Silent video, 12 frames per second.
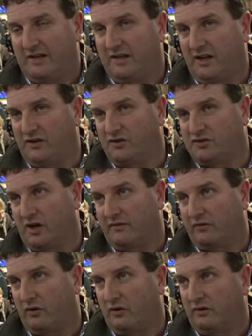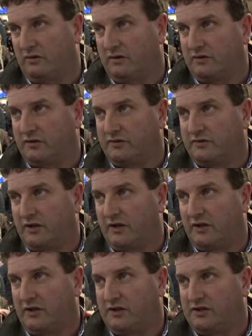Yeah, just off colour and didn't
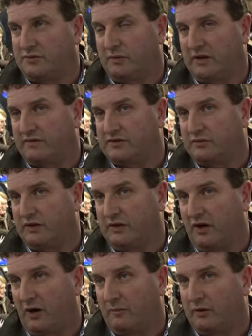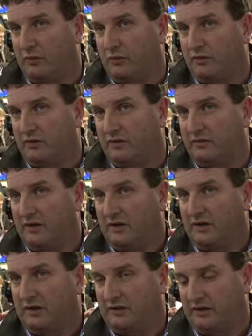uh, eat his breakfast the way he normally would, and he